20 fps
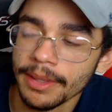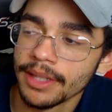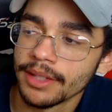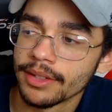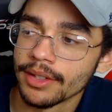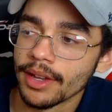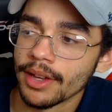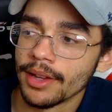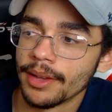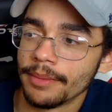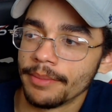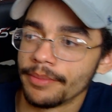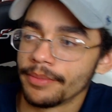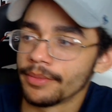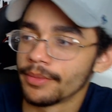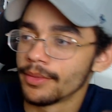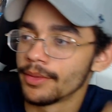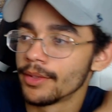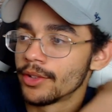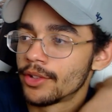means,
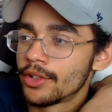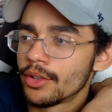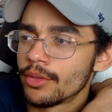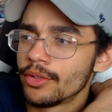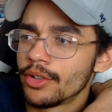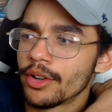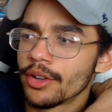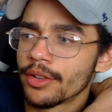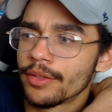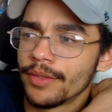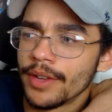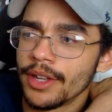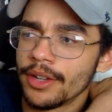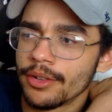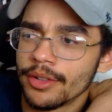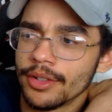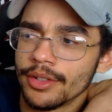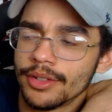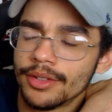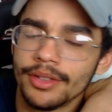so Darth
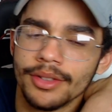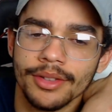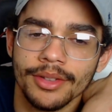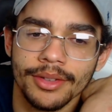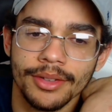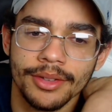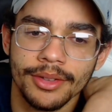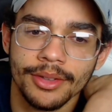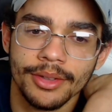Vader is